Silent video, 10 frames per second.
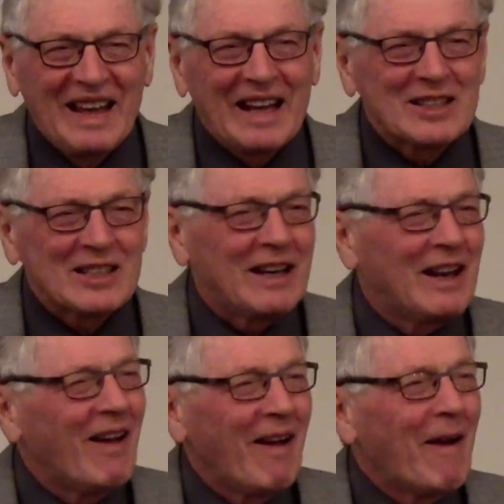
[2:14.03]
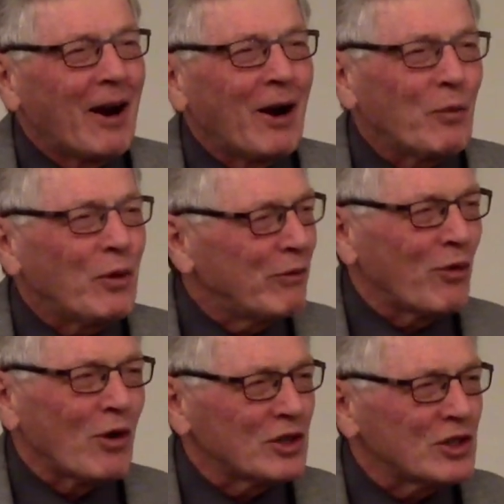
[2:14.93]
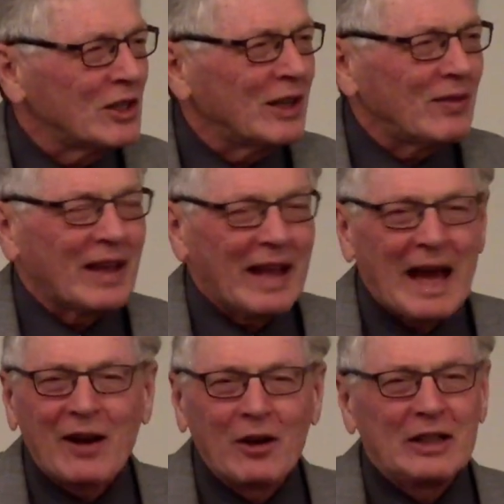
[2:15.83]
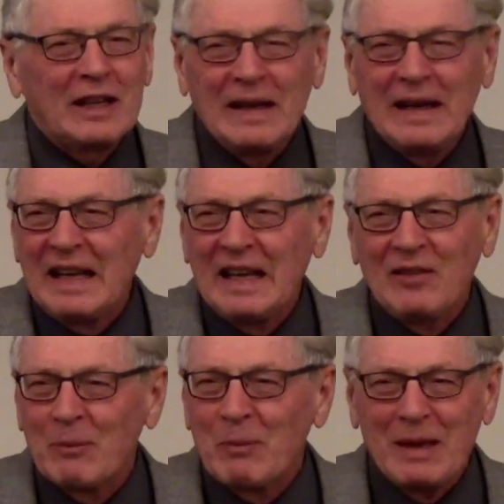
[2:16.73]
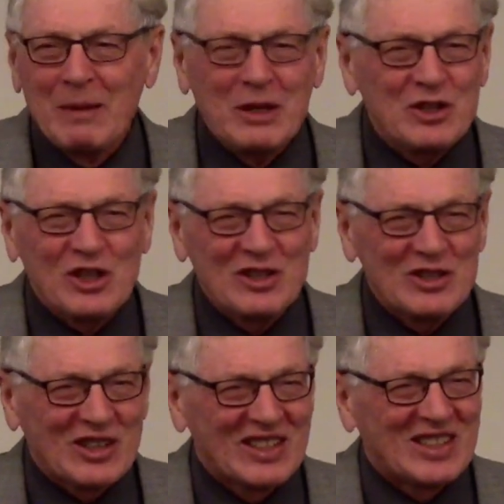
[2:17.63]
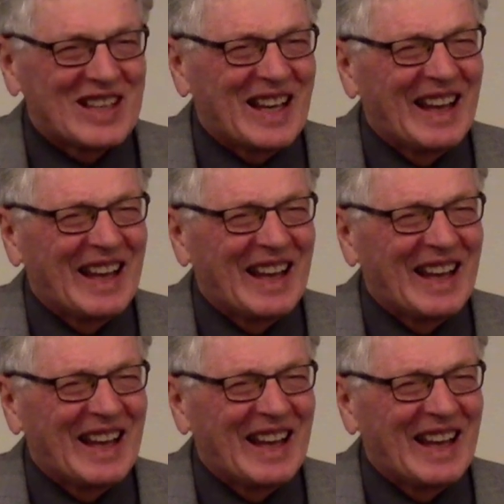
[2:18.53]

I said, aren't we fortunate the cattle didn't eat the baby Jesus?